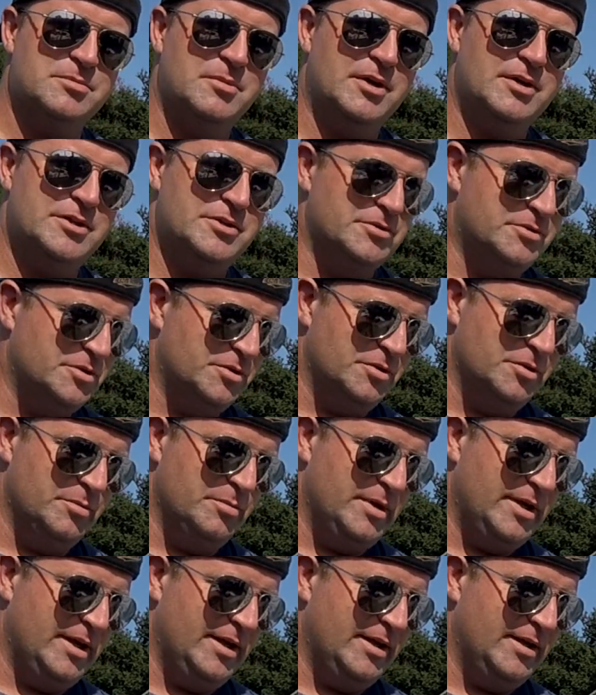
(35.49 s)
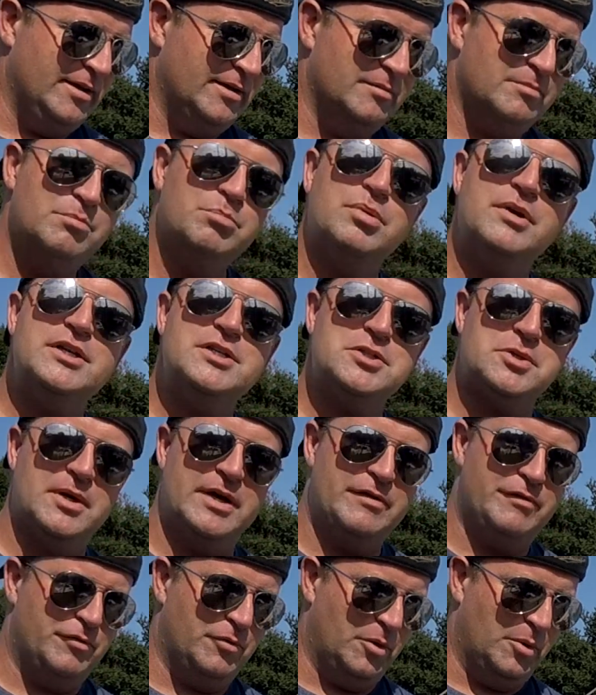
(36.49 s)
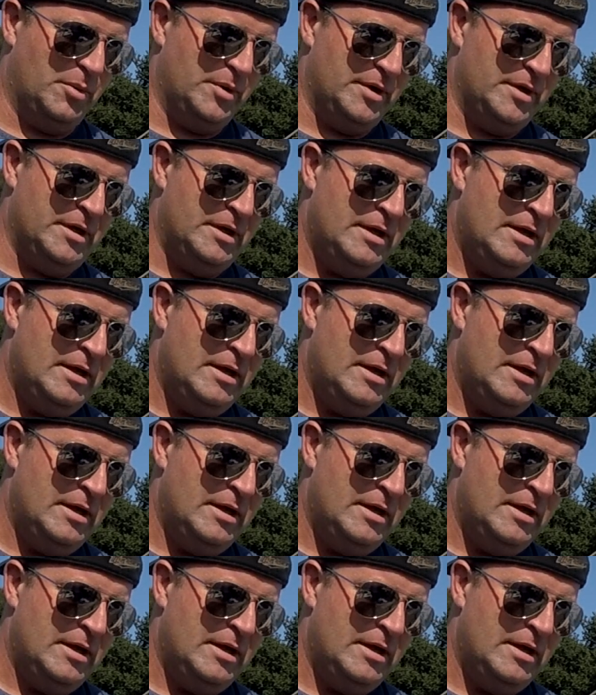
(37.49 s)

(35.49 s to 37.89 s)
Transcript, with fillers: on YouTube, and pretty straightforward.